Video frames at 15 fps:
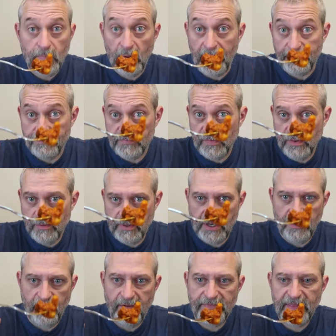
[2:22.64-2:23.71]
All right, so here we
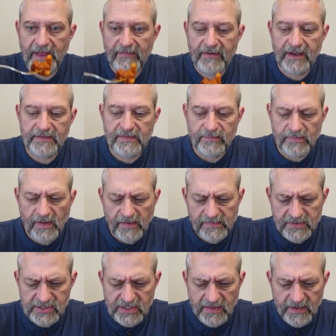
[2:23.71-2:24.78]
go. I think I've got some
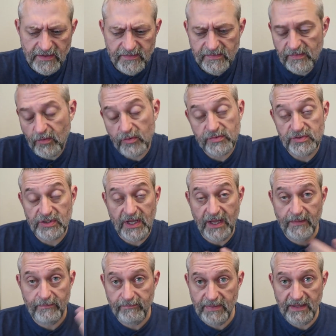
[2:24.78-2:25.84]
sausage in there. Of course, you
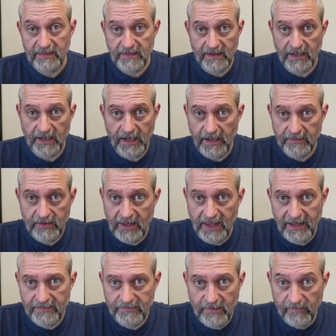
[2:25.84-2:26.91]
can't beat the, uh, you
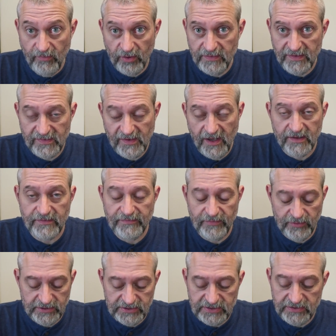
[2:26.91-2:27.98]
can't avoid the sauce if you
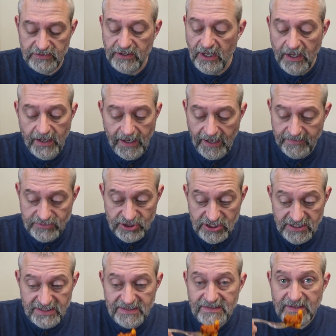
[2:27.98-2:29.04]
wanted to. Um,
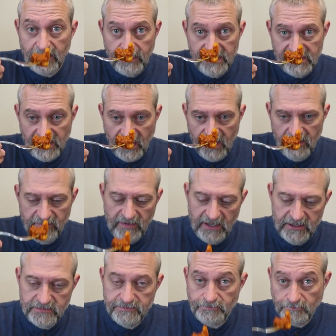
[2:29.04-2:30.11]
cheese, a piece of
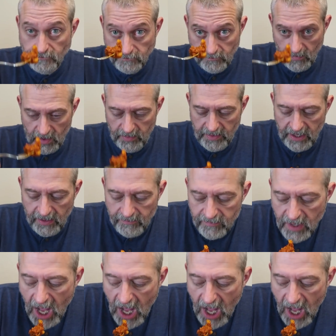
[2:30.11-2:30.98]
cauliflower. There we go.